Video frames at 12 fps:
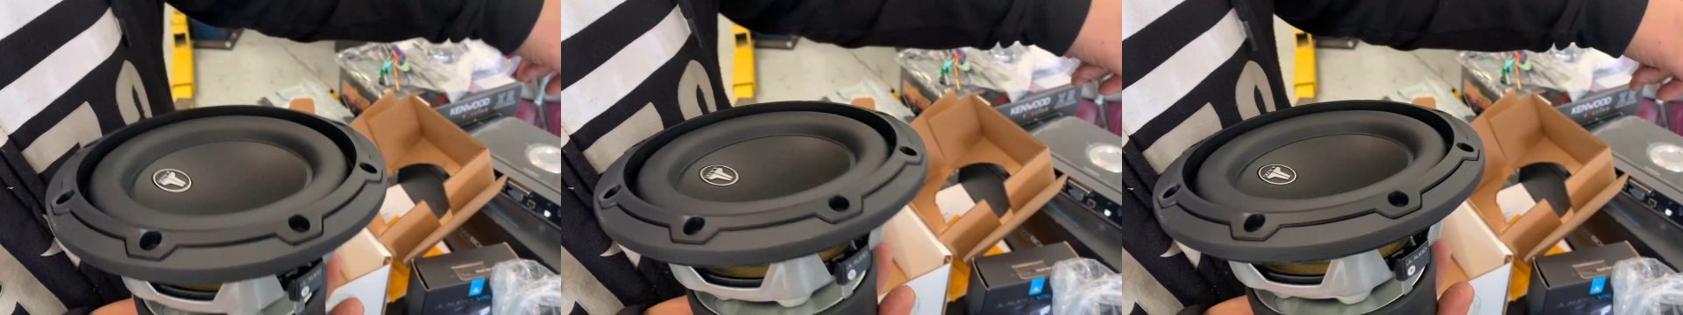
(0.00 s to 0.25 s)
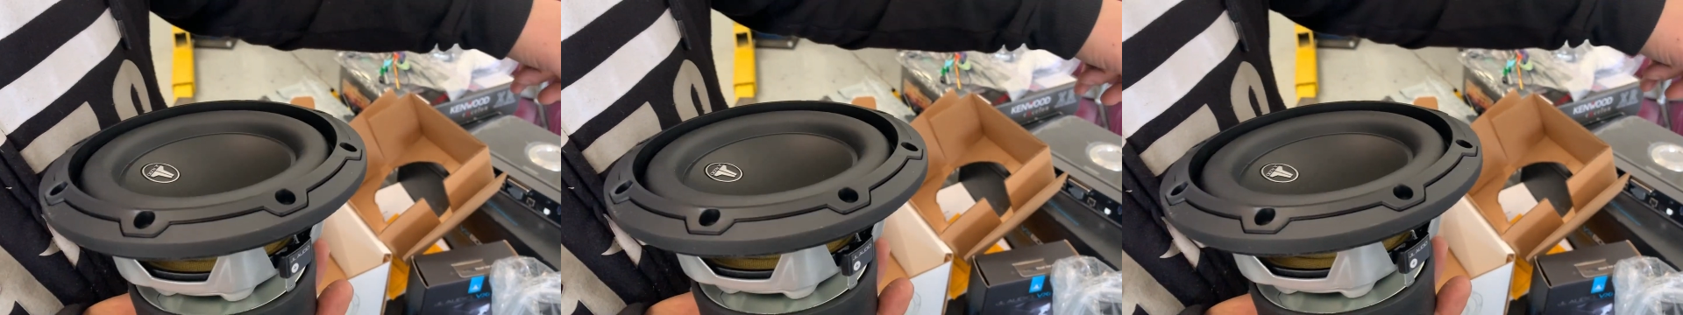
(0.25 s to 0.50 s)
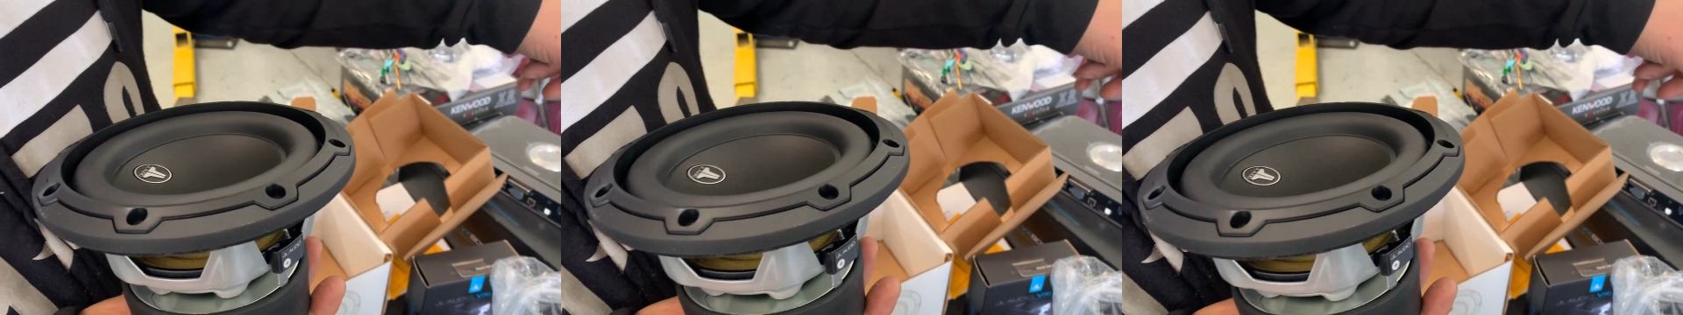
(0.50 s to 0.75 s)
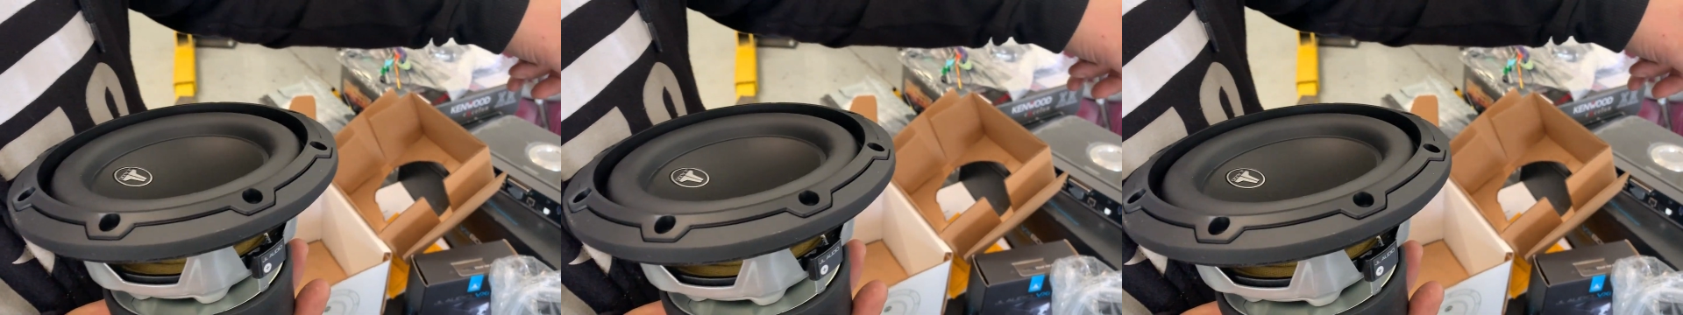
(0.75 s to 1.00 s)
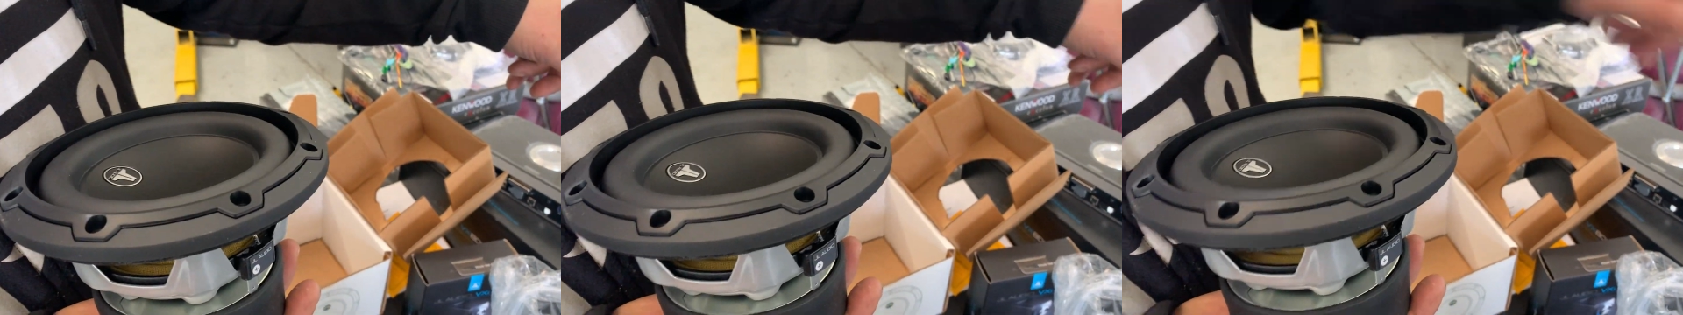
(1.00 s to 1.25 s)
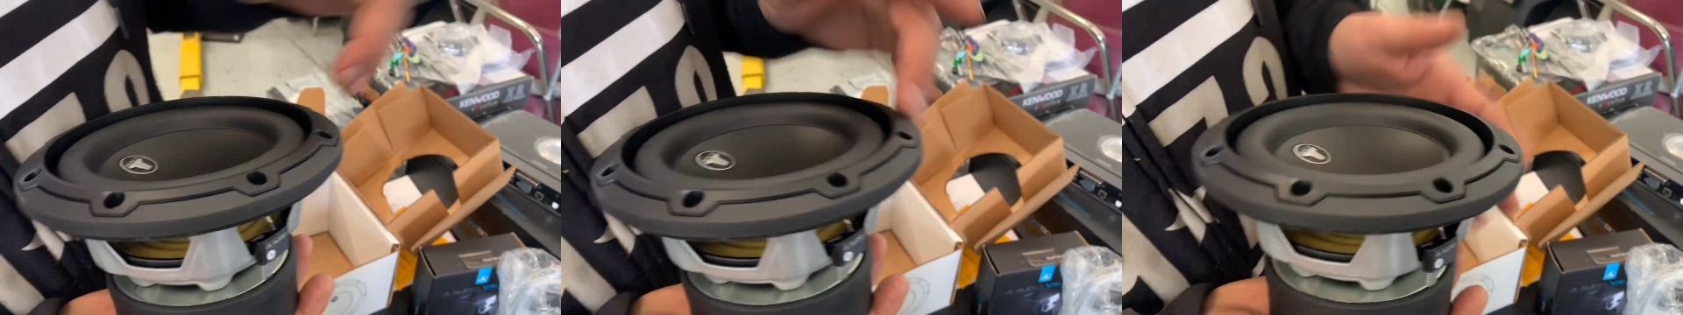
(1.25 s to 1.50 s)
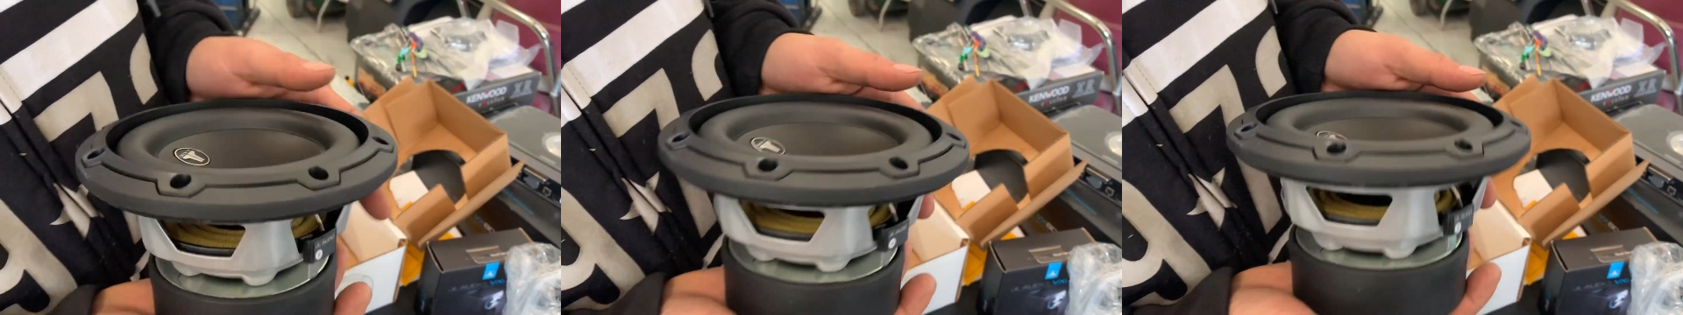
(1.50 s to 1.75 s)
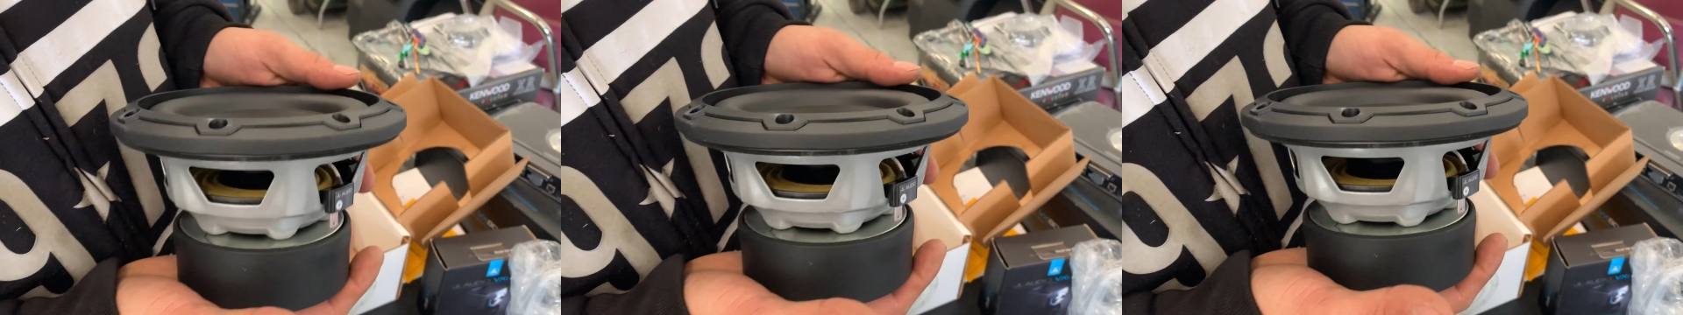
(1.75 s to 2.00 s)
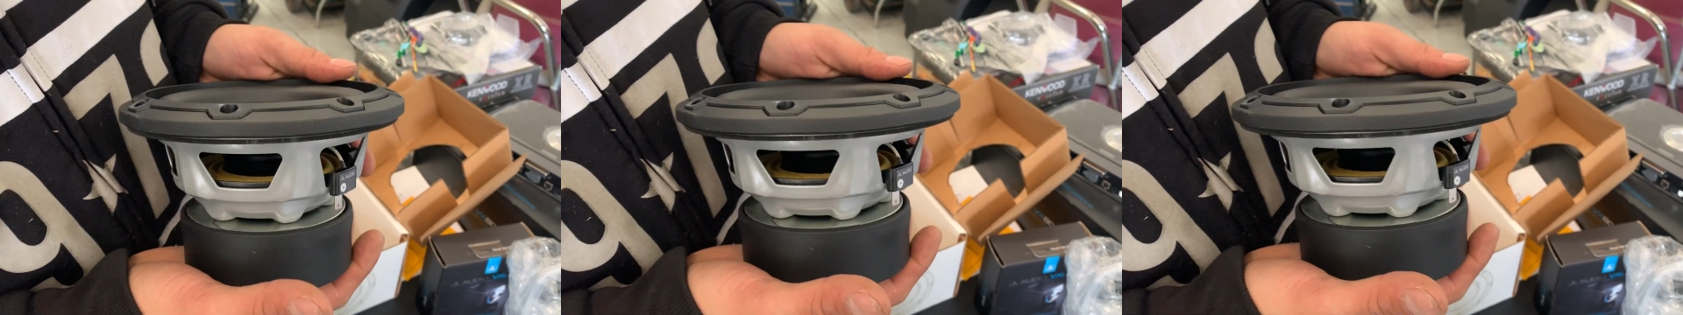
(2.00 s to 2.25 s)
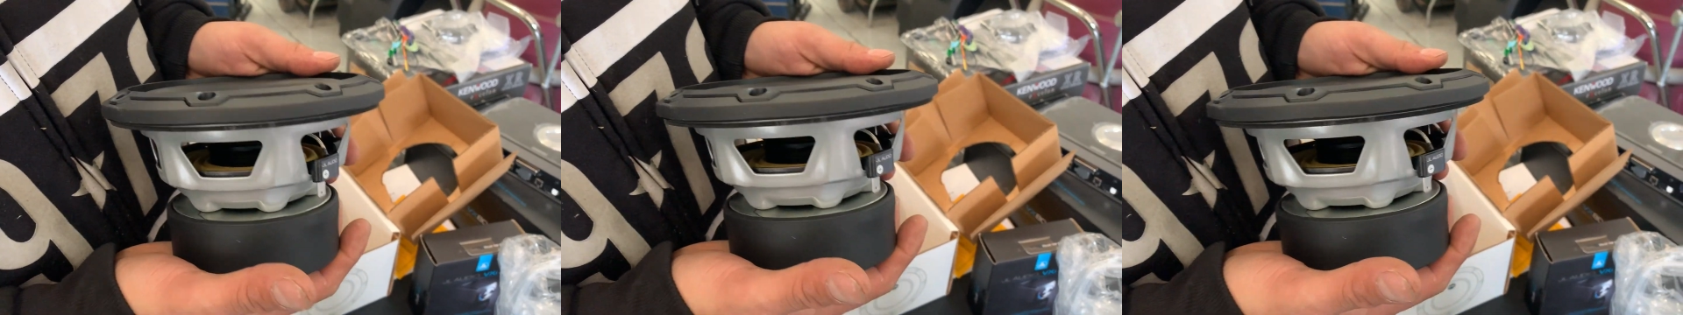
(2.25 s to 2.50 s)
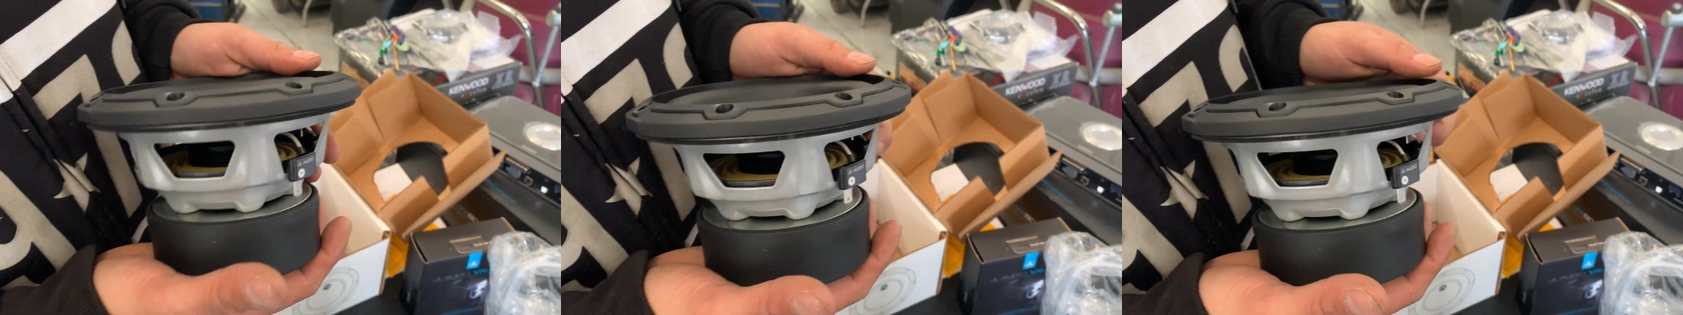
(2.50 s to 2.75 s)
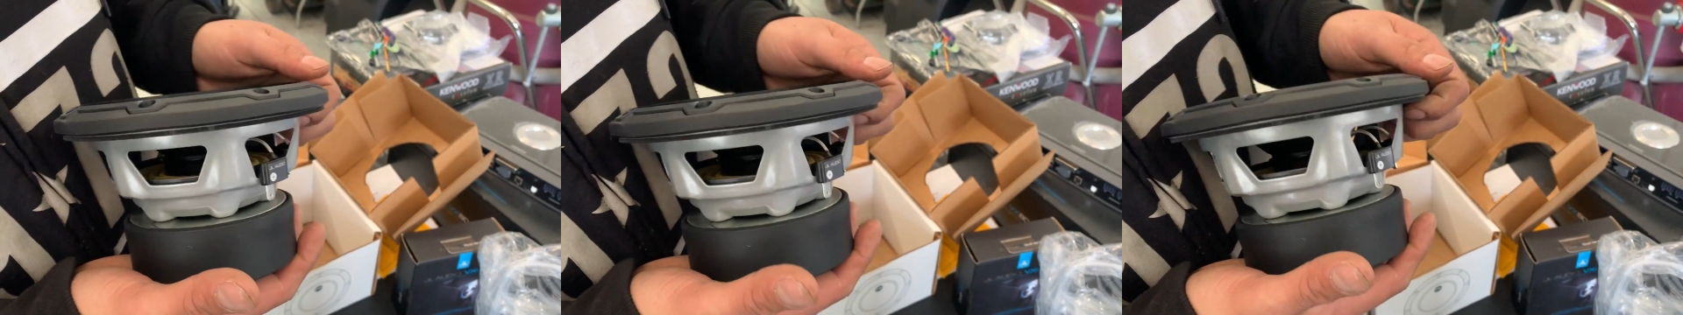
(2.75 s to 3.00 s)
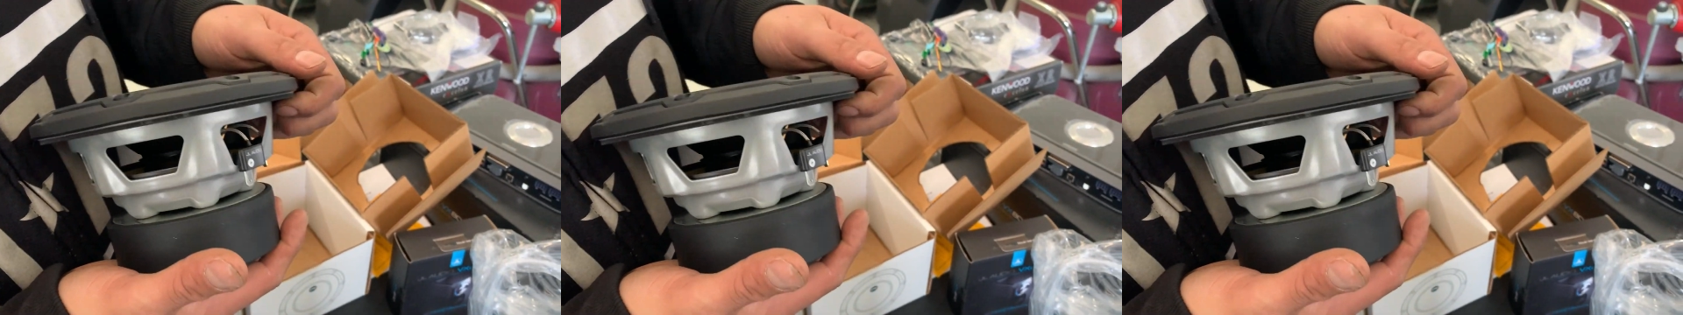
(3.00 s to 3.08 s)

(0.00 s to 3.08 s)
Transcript: Nobody's mouth can be seen.